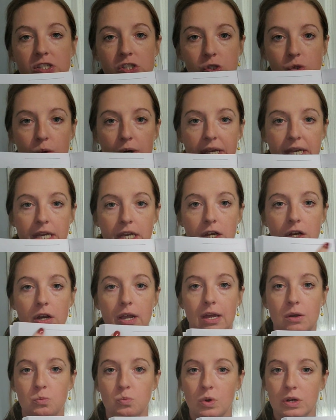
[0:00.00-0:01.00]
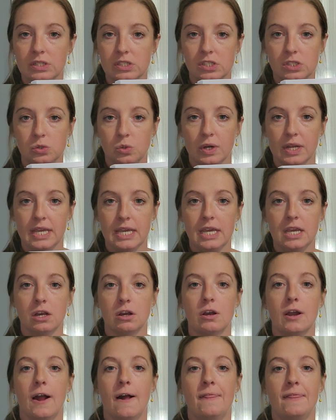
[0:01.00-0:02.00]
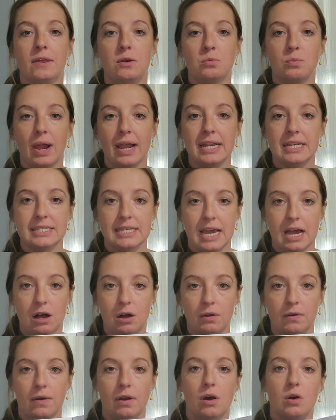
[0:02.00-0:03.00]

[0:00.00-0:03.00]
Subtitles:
store here and one store here, and then write down,